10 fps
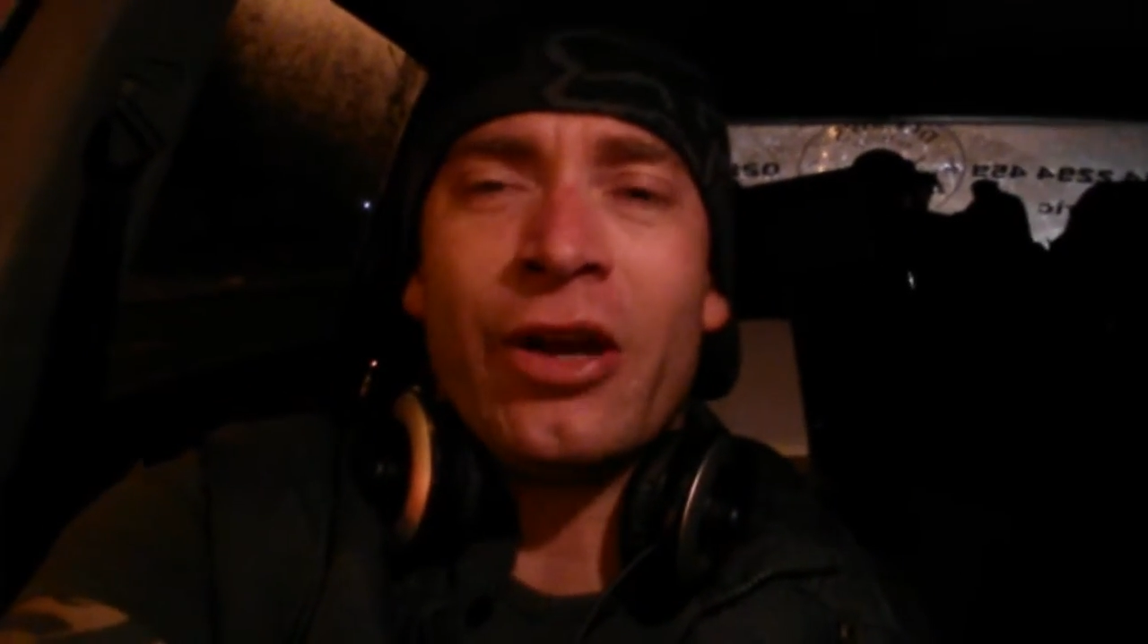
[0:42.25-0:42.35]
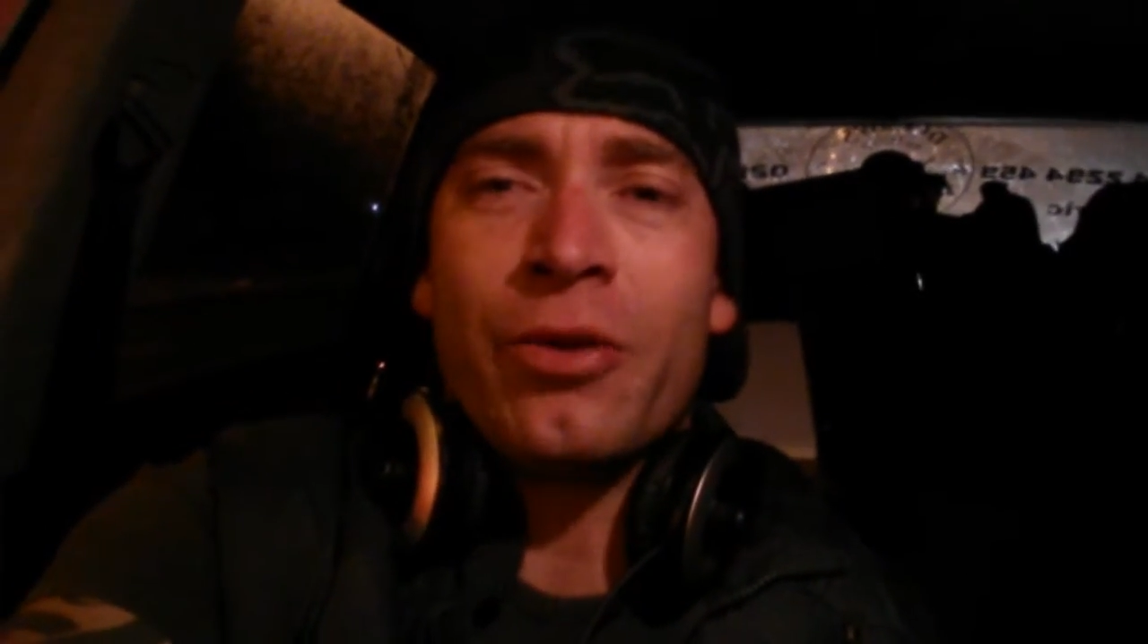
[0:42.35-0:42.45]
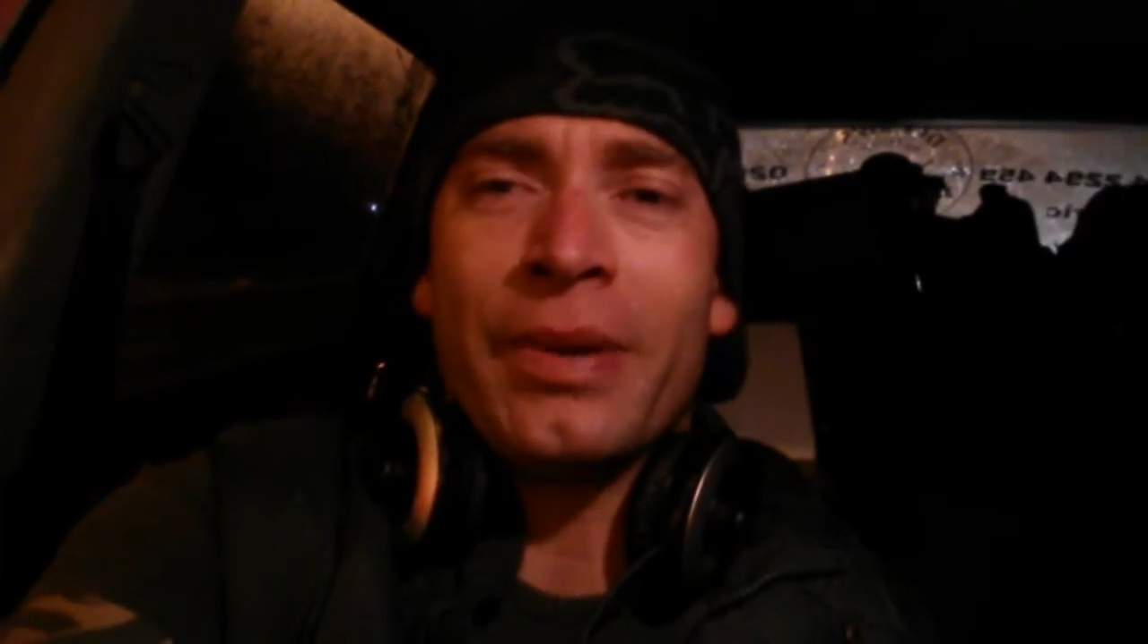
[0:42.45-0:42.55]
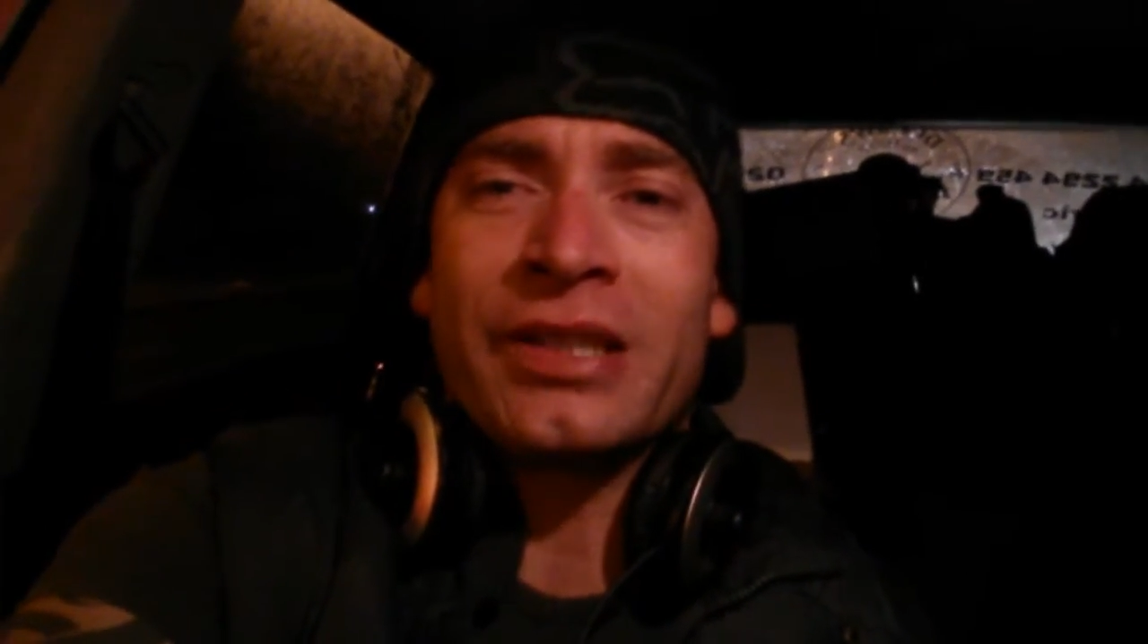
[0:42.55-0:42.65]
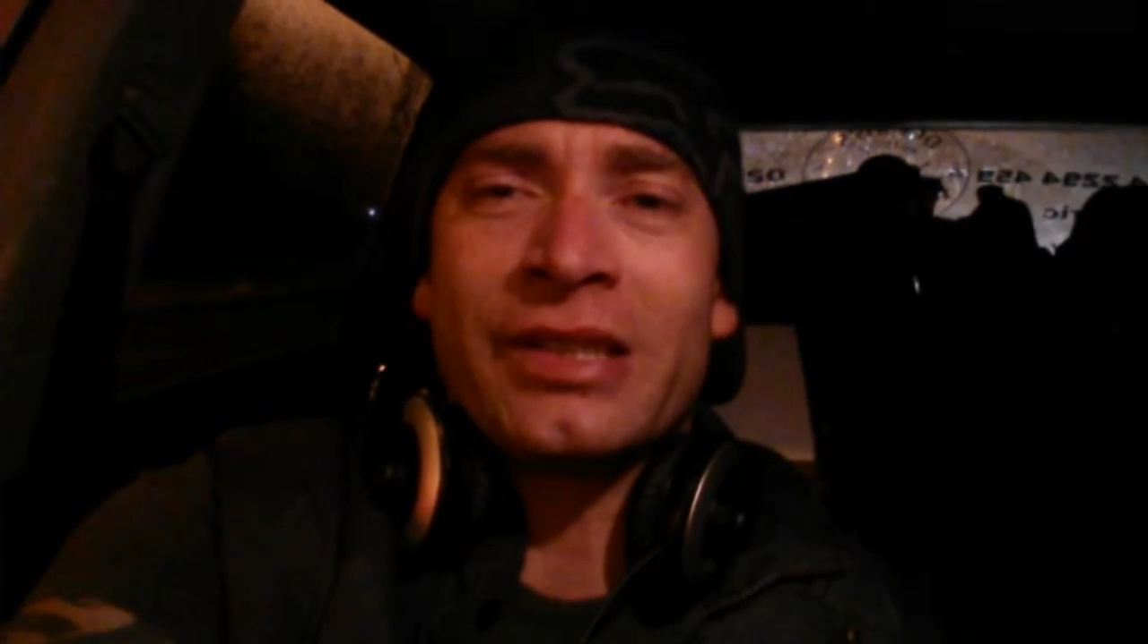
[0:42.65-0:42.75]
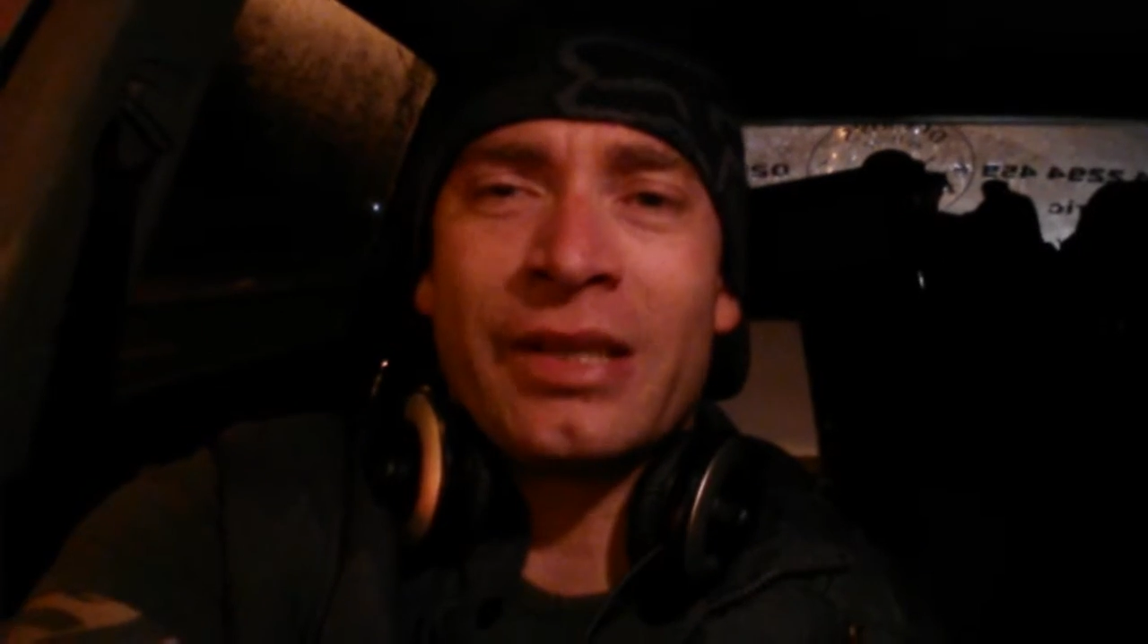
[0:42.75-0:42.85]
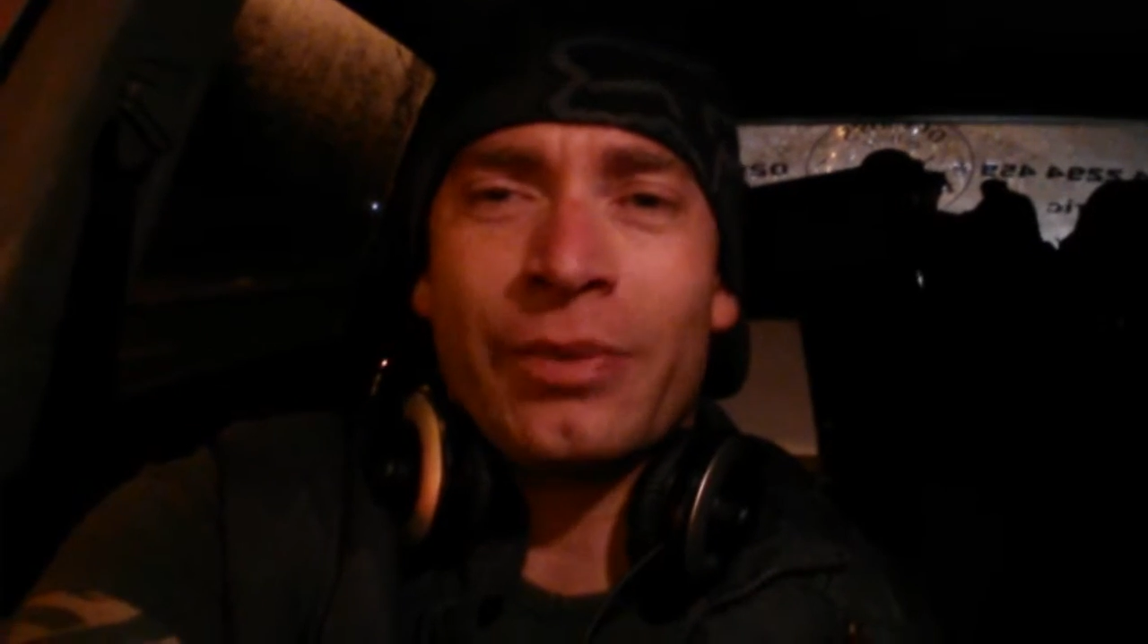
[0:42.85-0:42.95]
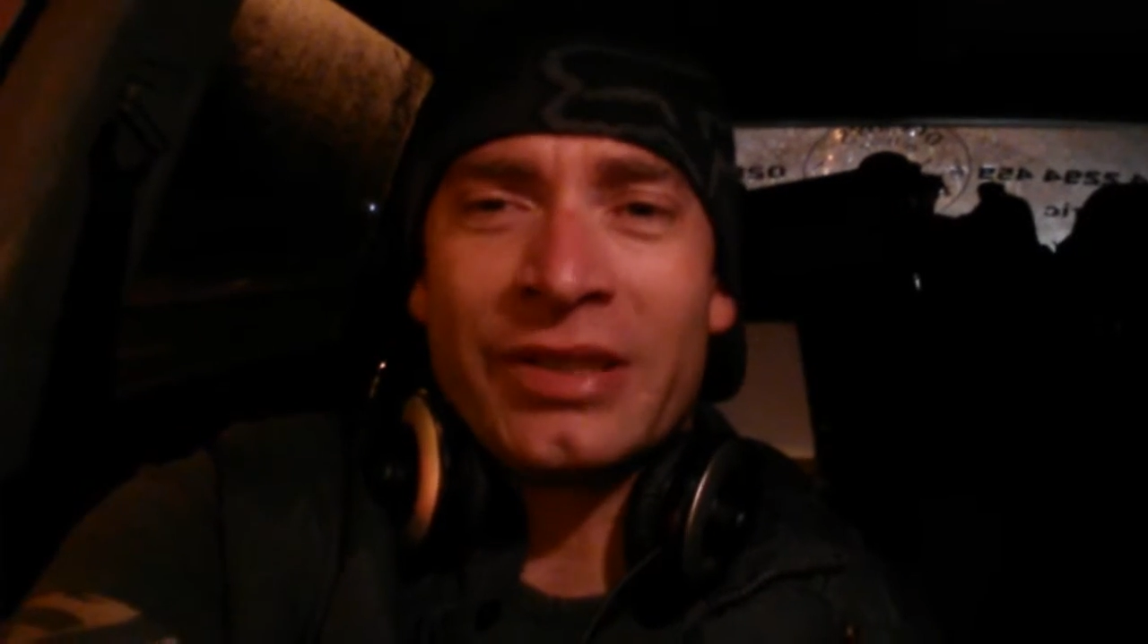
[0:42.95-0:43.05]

our own mixes and